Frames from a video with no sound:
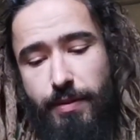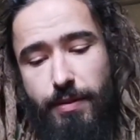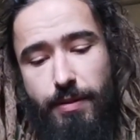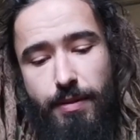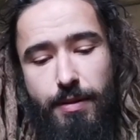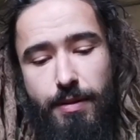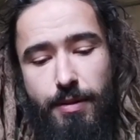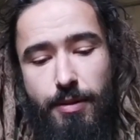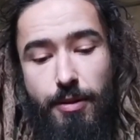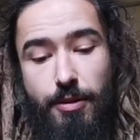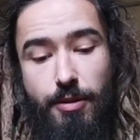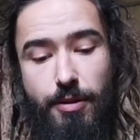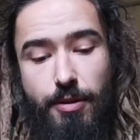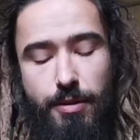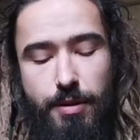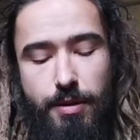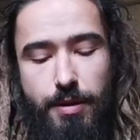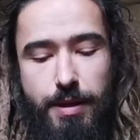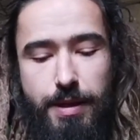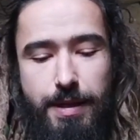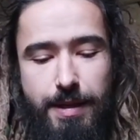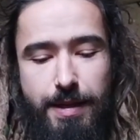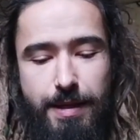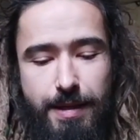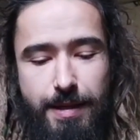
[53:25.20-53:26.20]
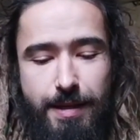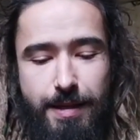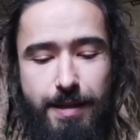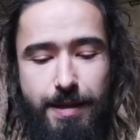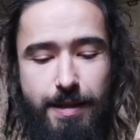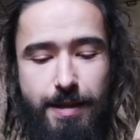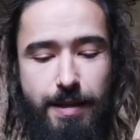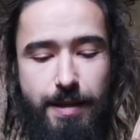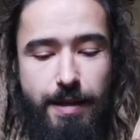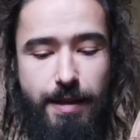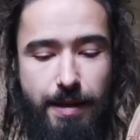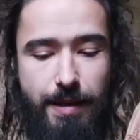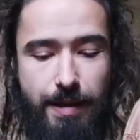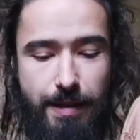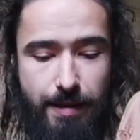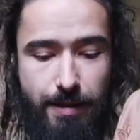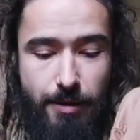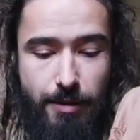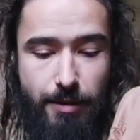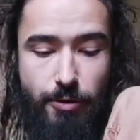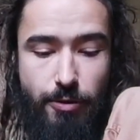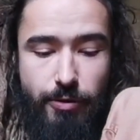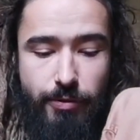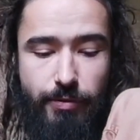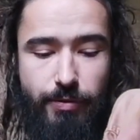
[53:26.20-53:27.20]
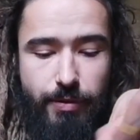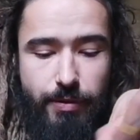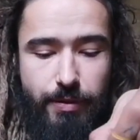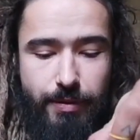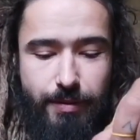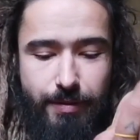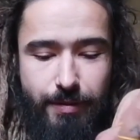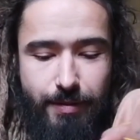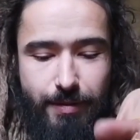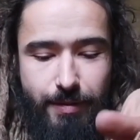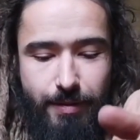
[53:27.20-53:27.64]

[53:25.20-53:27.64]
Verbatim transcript: get lost you know to,